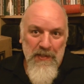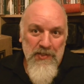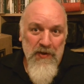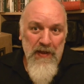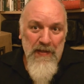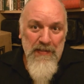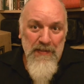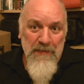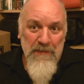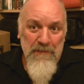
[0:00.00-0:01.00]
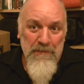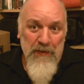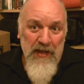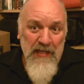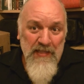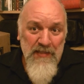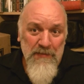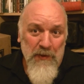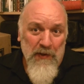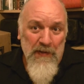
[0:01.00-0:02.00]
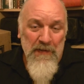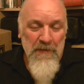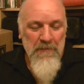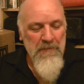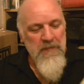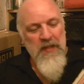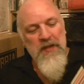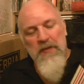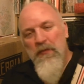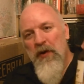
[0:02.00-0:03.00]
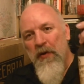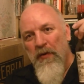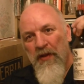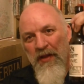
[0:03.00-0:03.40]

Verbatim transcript: Try it? Buy it? What? Well,